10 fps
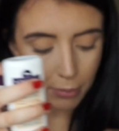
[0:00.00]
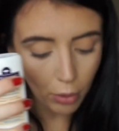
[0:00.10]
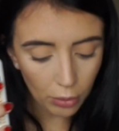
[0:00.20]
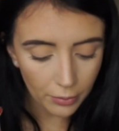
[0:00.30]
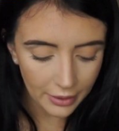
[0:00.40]

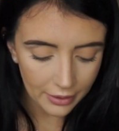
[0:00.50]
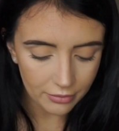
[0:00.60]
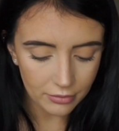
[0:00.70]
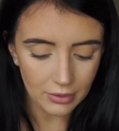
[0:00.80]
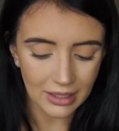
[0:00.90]
probably,
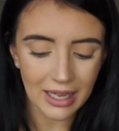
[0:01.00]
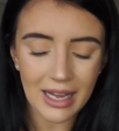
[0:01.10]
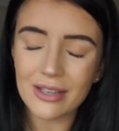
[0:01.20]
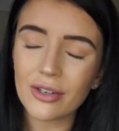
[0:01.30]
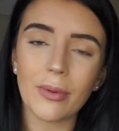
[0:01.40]
well
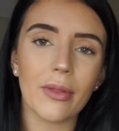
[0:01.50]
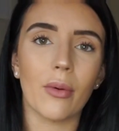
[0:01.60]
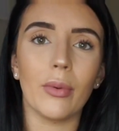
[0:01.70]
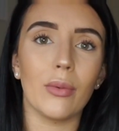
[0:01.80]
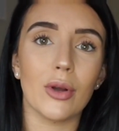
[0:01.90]
I don't know whether I
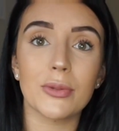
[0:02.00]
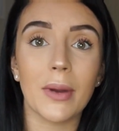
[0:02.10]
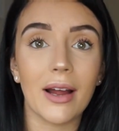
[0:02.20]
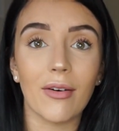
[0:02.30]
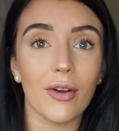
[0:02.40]
will wash my
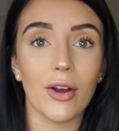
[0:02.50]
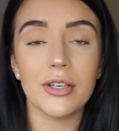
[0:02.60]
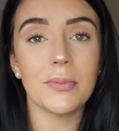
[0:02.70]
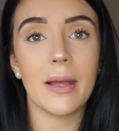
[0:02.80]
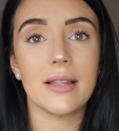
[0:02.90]
hair or not, it
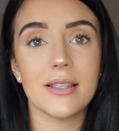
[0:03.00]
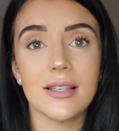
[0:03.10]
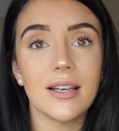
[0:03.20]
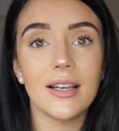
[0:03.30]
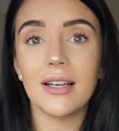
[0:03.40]

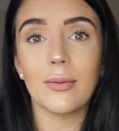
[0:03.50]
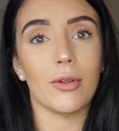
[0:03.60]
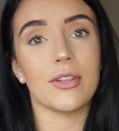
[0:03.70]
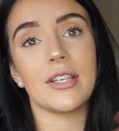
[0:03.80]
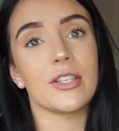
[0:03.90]
depends
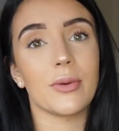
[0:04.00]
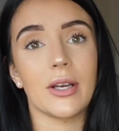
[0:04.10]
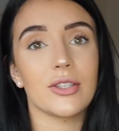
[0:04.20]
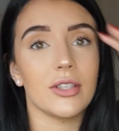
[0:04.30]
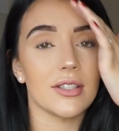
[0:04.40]
what the
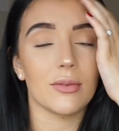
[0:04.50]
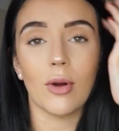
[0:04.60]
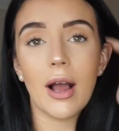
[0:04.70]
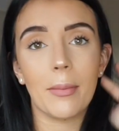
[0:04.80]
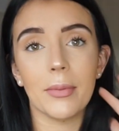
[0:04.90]
situation is and
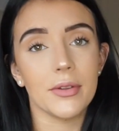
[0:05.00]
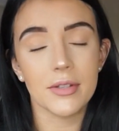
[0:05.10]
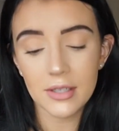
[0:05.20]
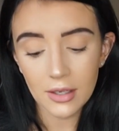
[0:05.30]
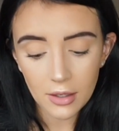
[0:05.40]
what
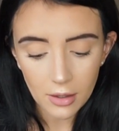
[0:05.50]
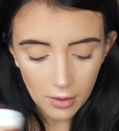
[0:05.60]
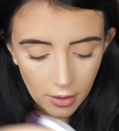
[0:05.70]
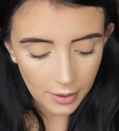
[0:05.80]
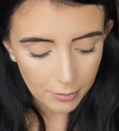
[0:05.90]
happens,
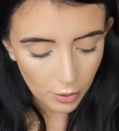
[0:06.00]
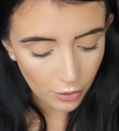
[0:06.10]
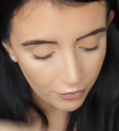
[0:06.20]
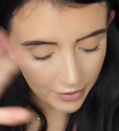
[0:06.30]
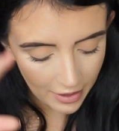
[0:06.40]

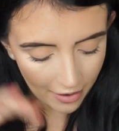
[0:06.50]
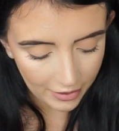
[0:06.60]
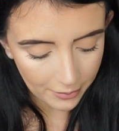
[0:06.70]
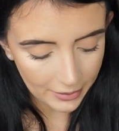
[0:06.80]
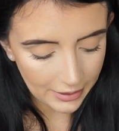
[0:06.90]
but they're in there
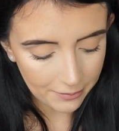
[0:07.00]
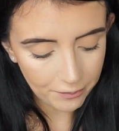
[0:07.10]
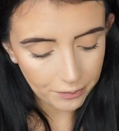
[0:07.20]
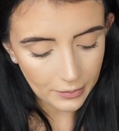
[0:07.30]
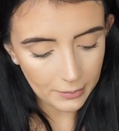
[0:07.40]
anyway
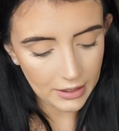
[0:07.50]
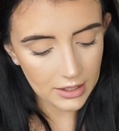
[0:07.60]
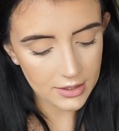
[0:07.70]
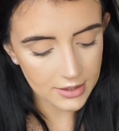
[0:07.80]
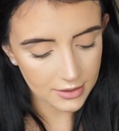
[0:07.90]

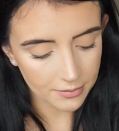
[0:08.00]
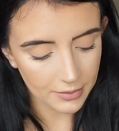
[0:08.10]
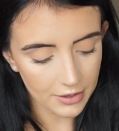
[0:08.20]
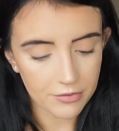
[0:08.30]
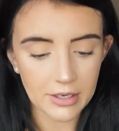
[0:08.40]

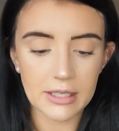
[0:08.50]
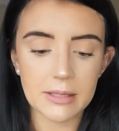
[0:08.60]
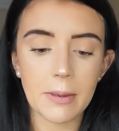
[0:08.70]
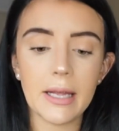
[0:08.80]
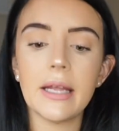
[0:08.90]
because if
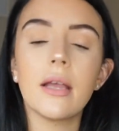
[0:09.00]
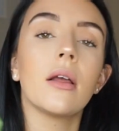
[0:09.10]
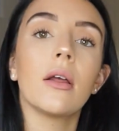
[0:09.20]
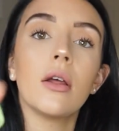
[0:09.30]
needs be.